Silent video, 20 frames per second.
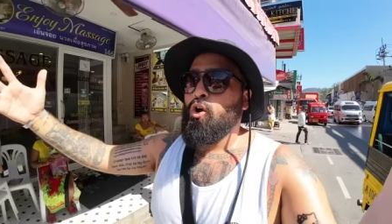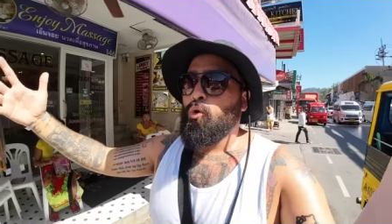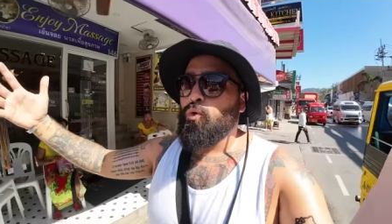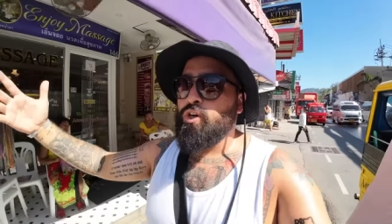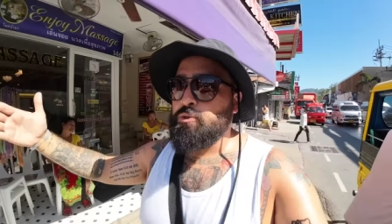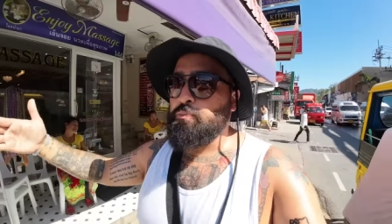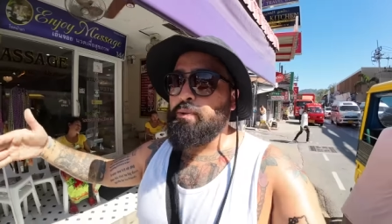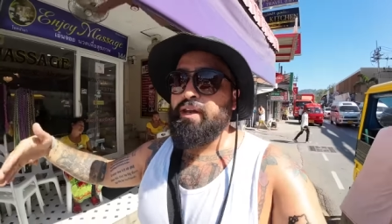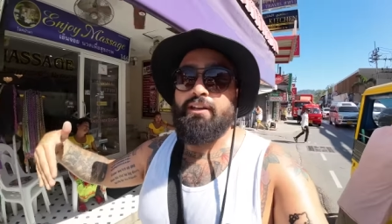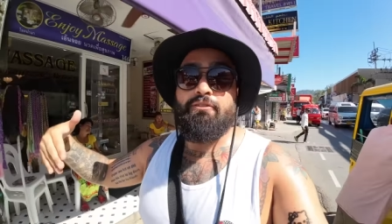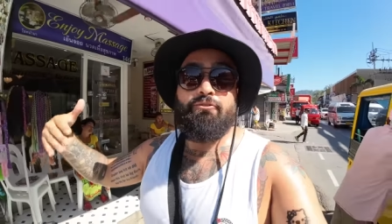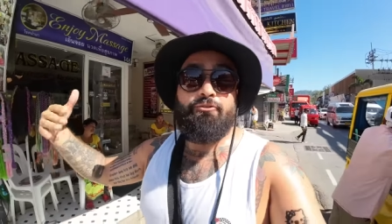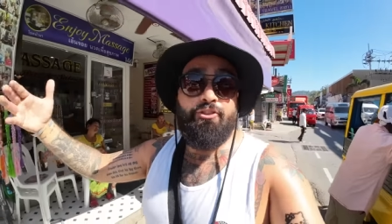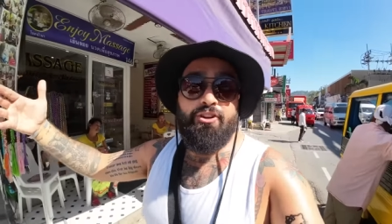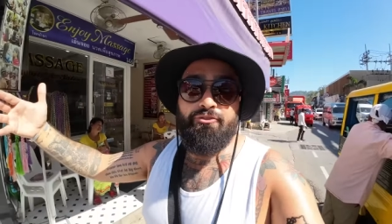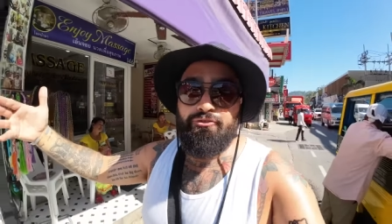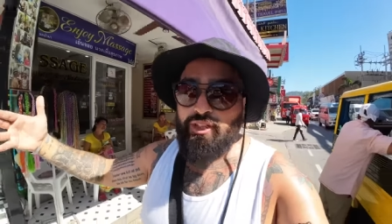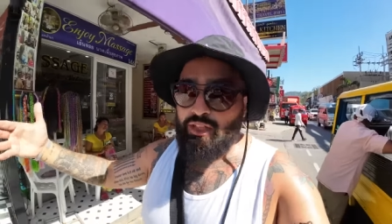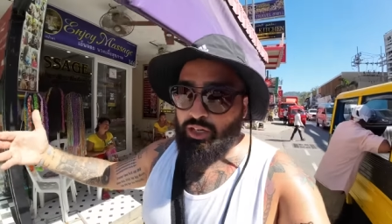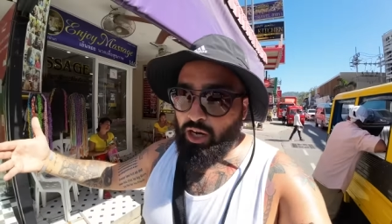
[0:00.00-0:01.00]
we're spending
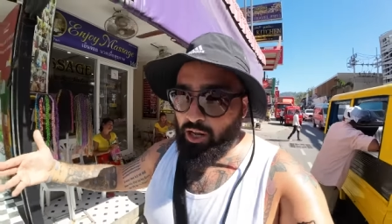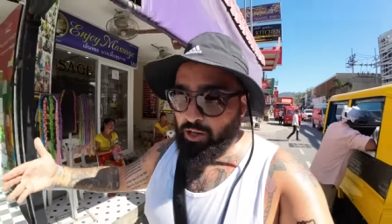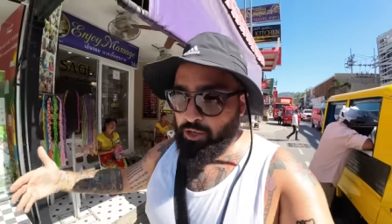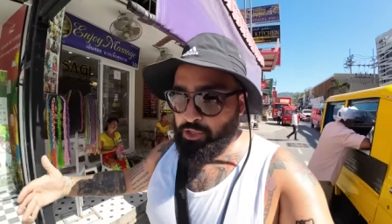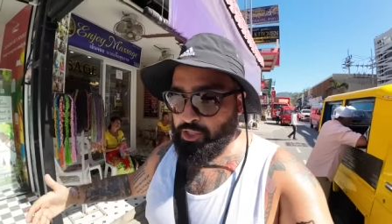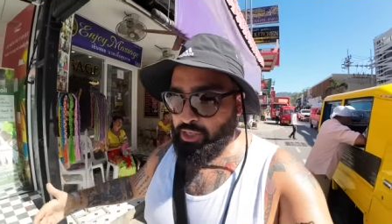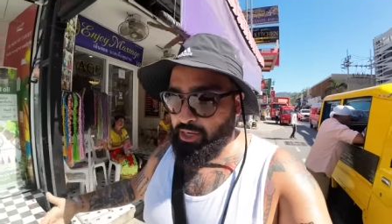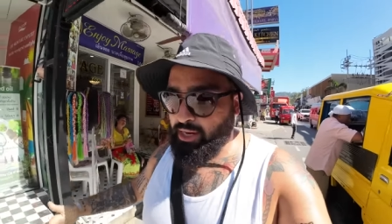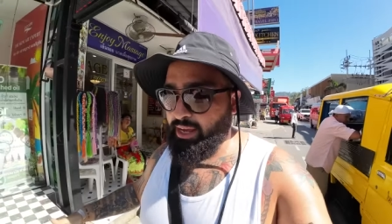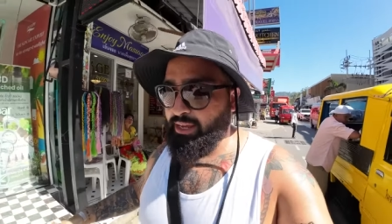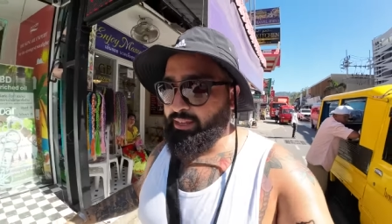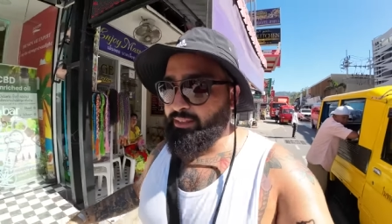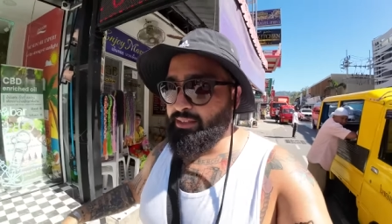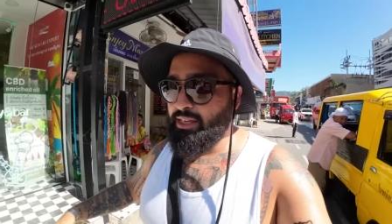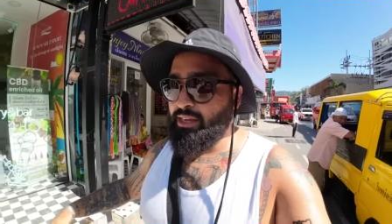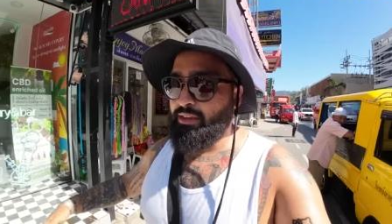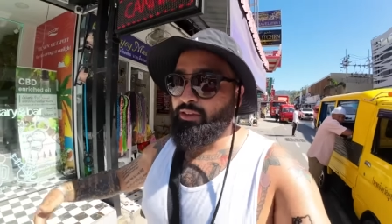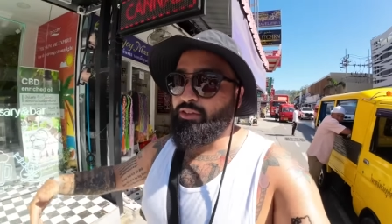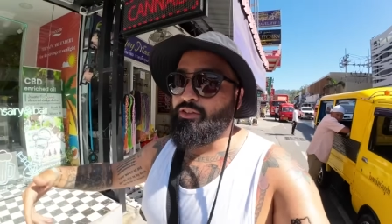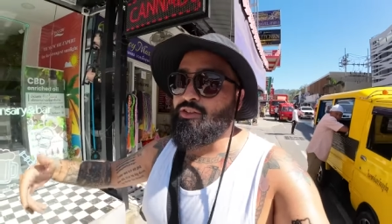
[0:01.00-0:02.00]
$50 a night
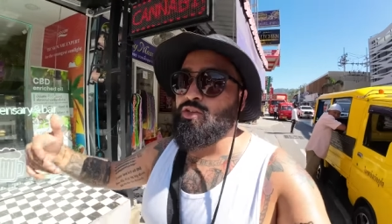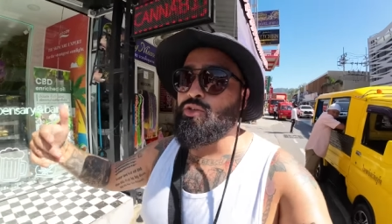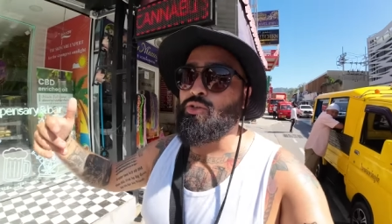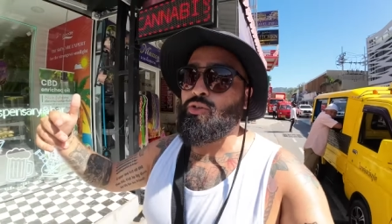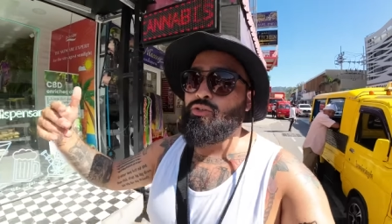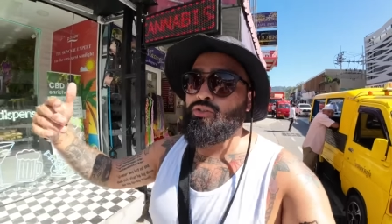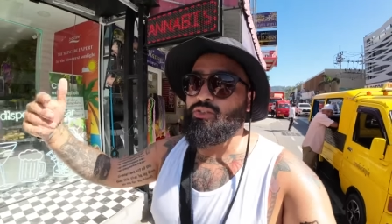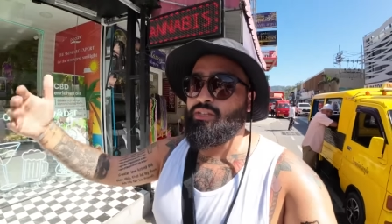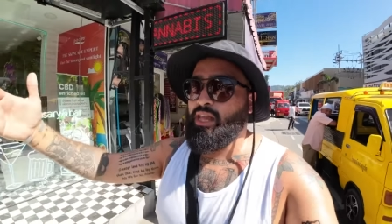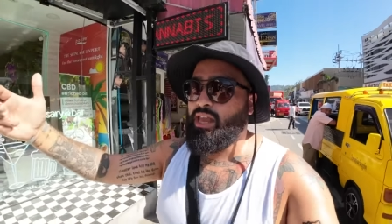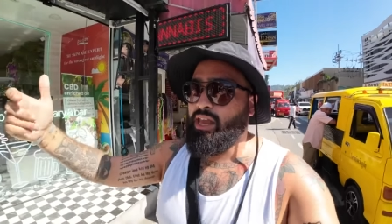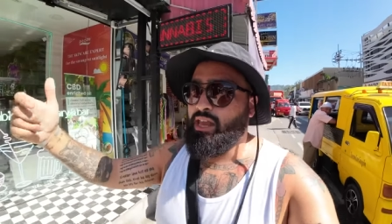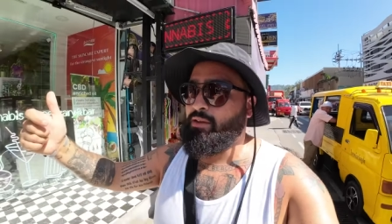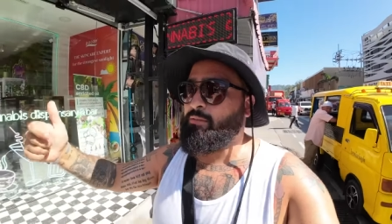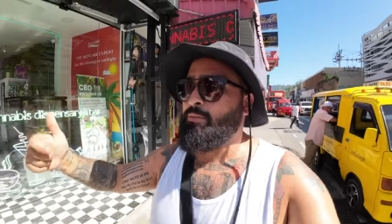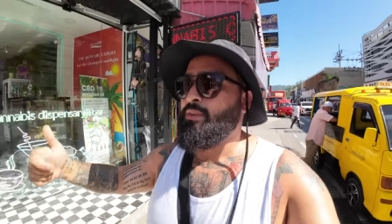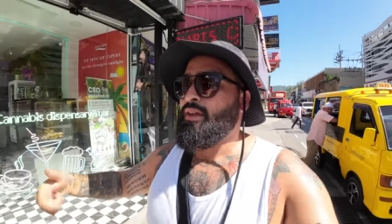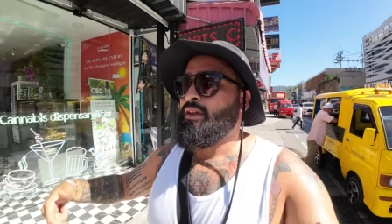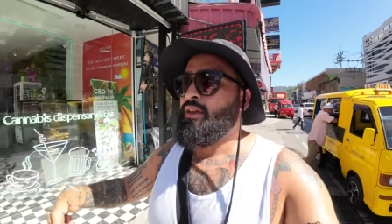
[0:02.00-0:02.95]
to stay